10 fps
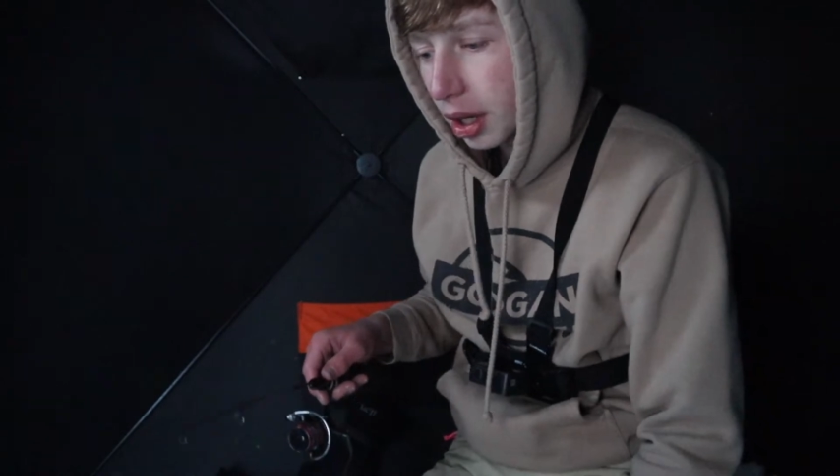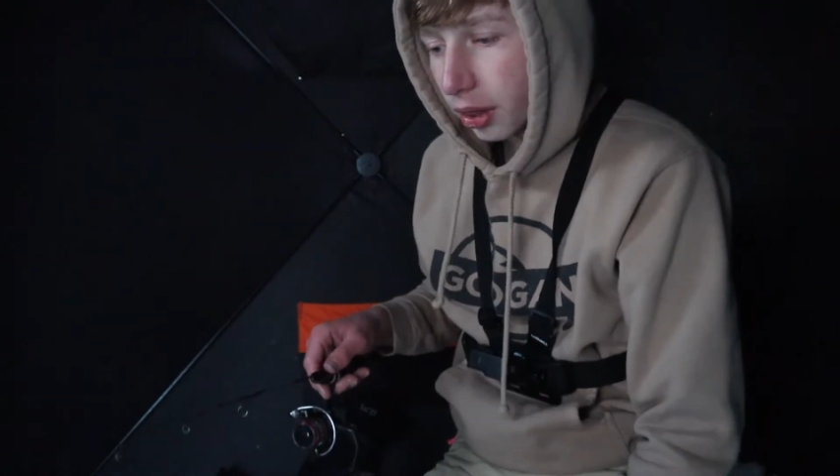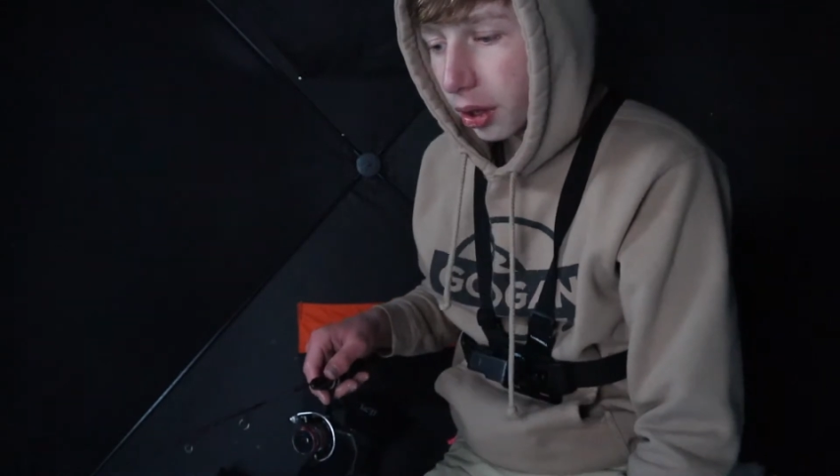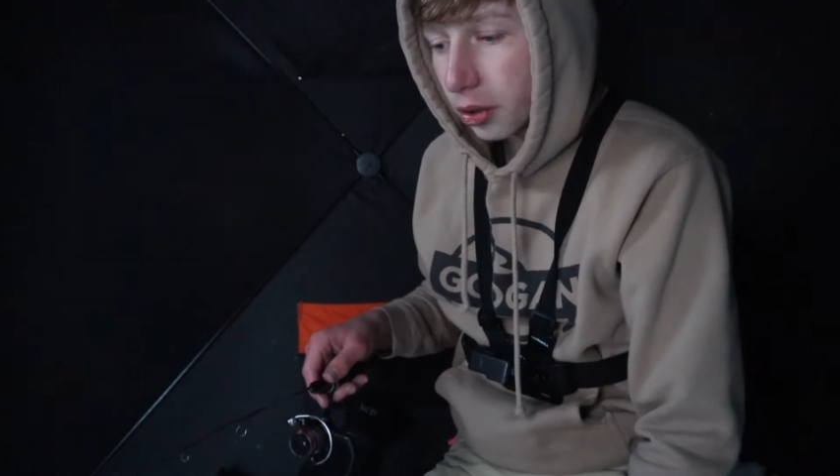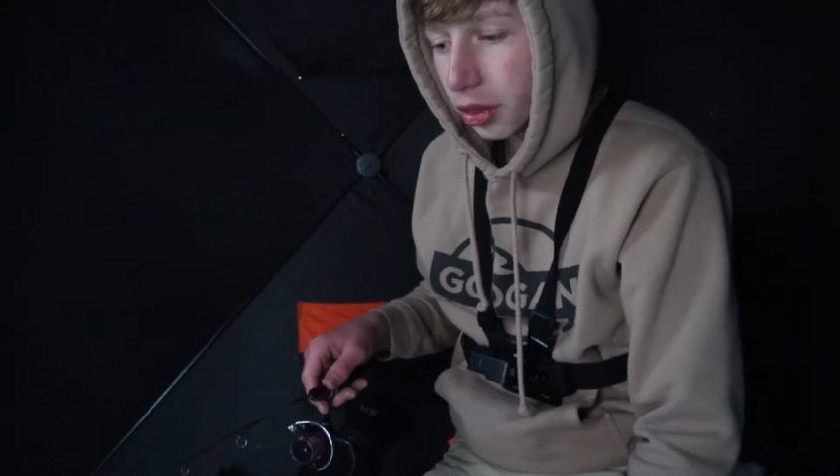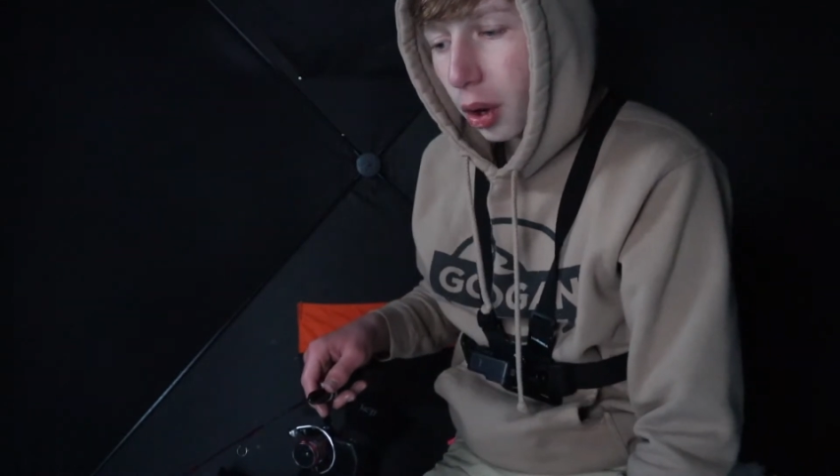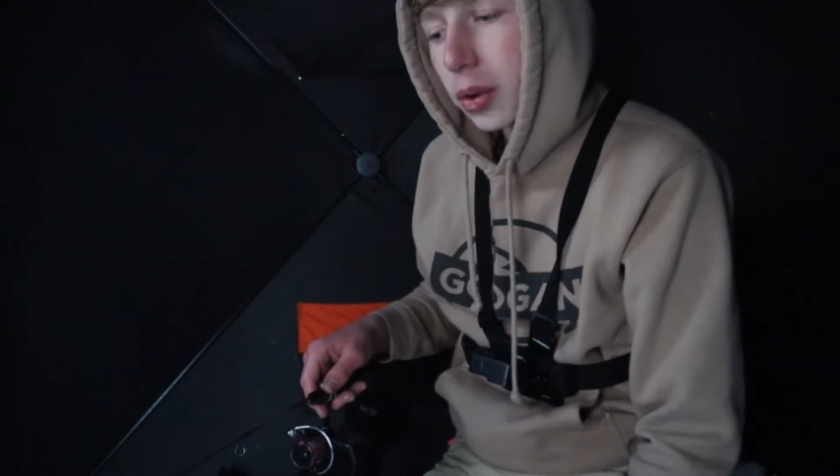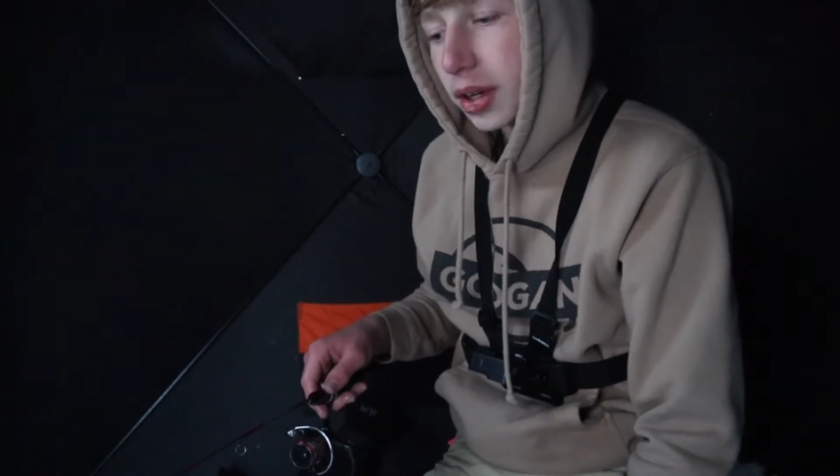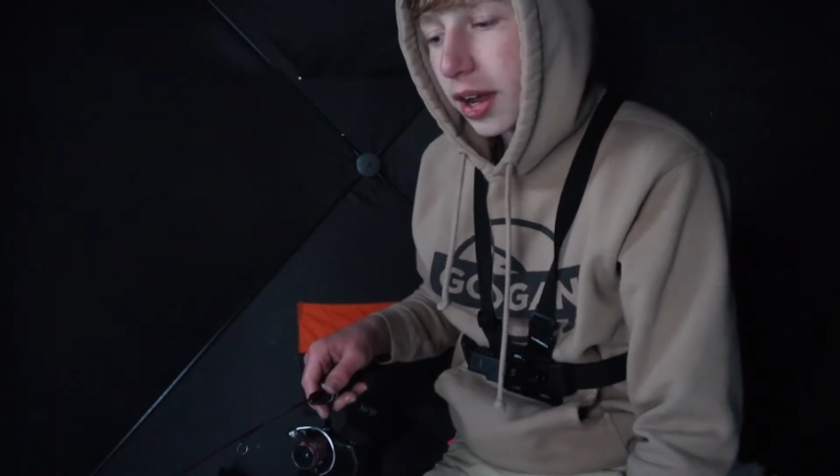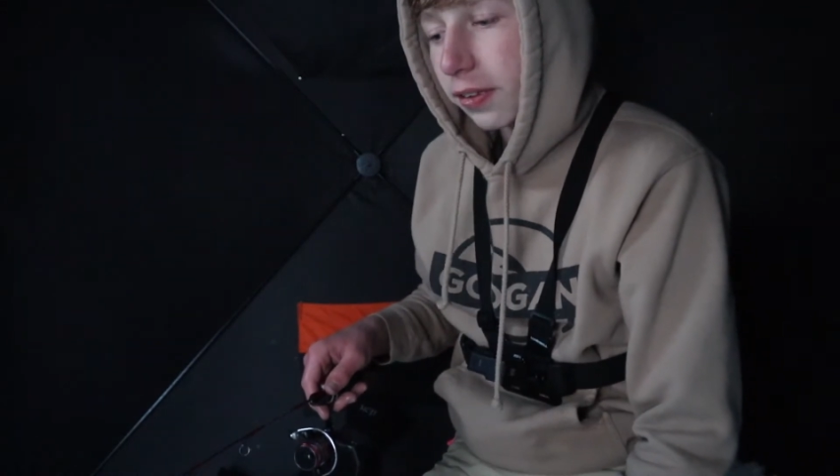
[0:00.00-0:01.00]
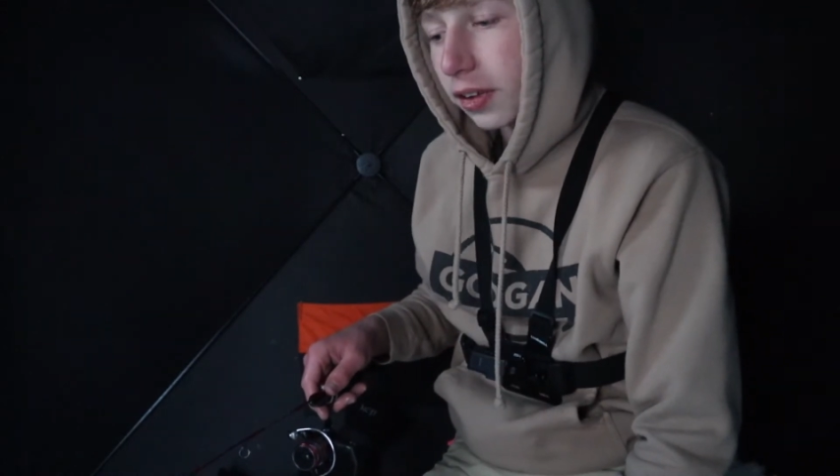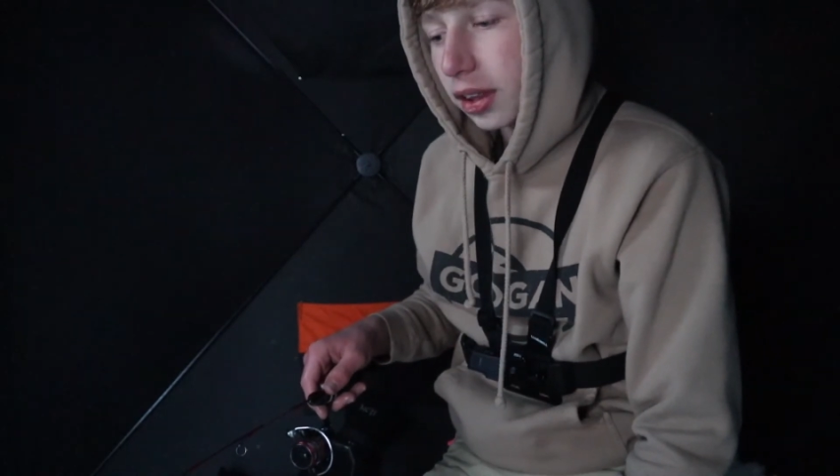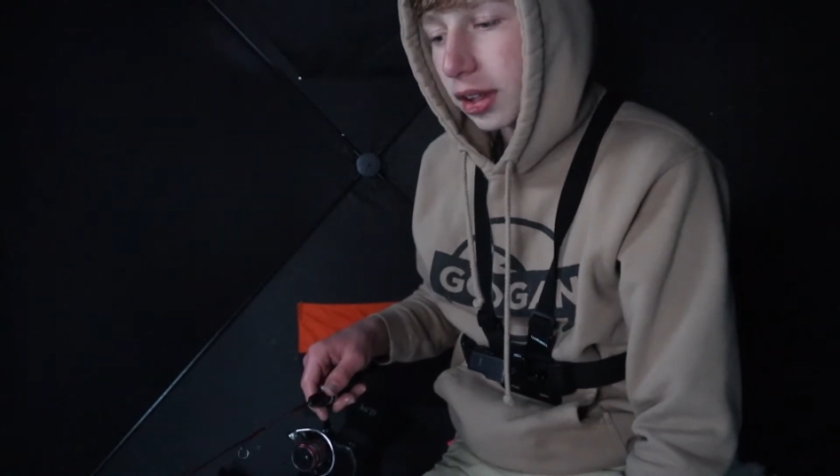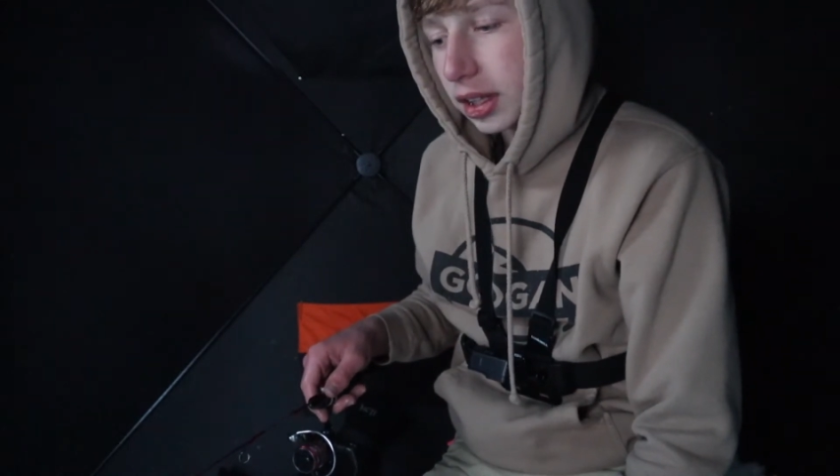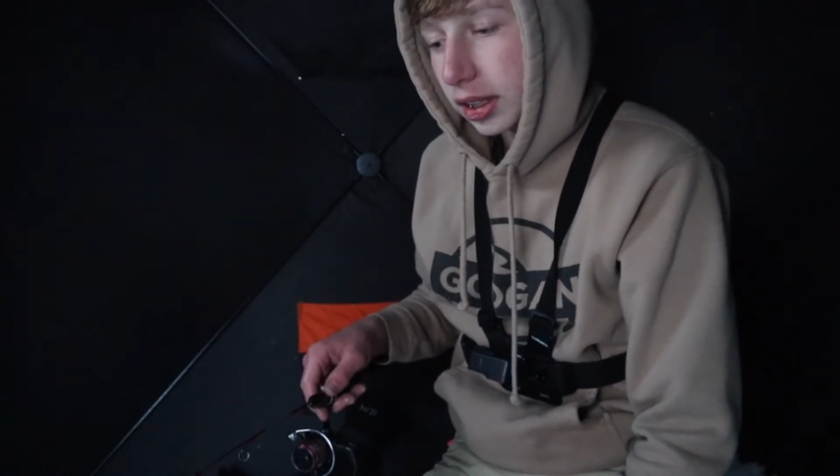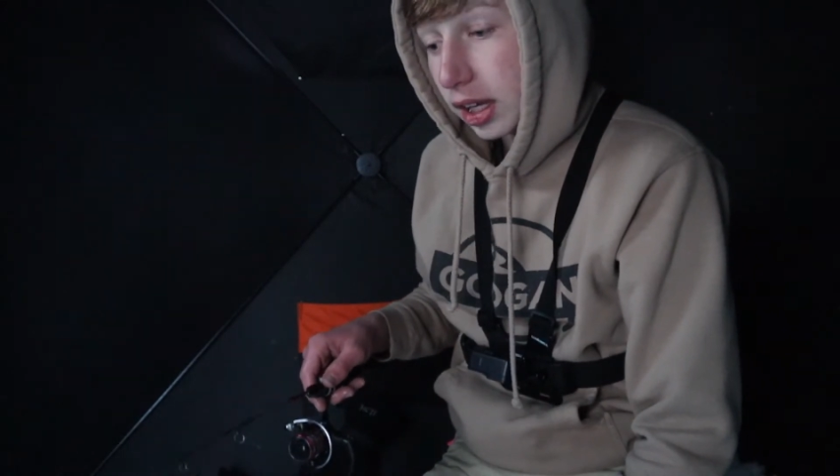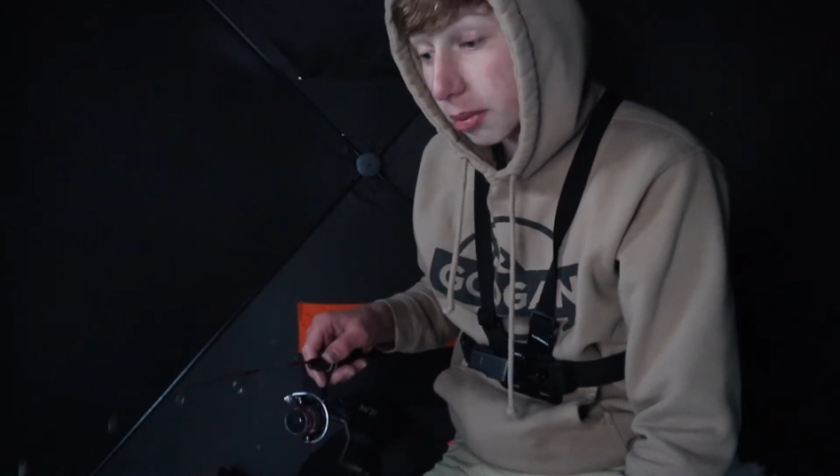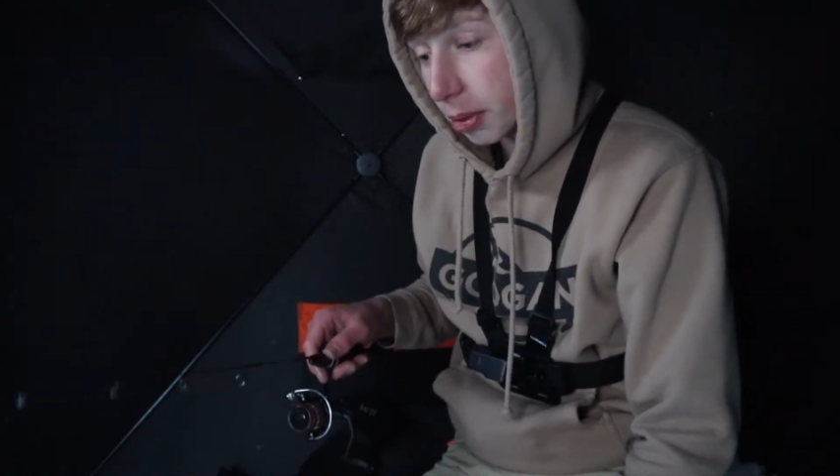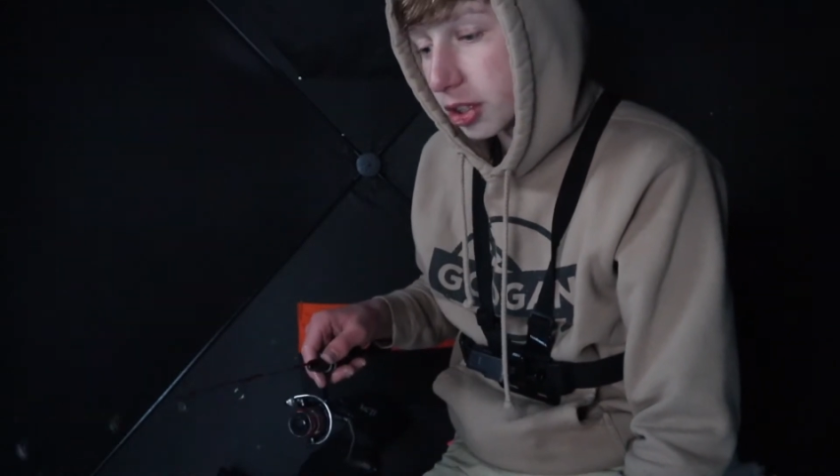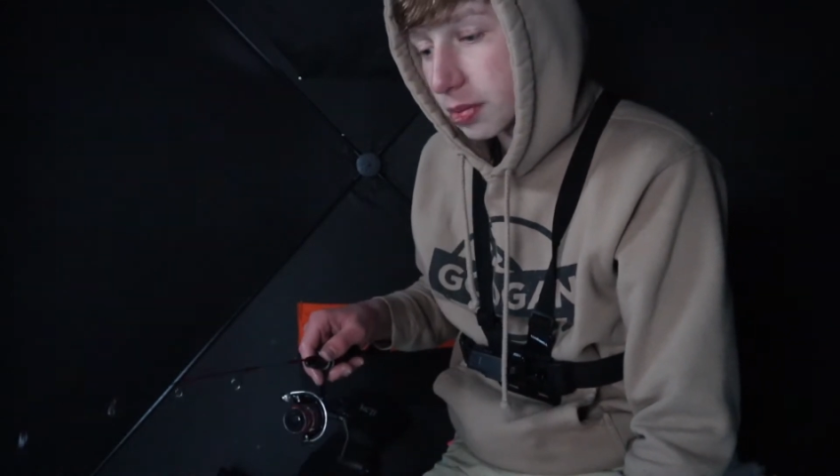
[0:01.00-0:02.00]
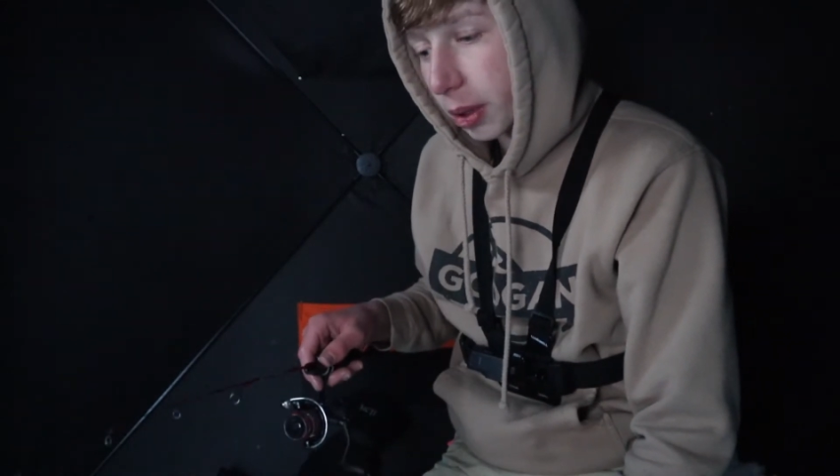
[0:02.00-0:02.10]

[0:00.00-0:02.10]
they, they were definitely keepers,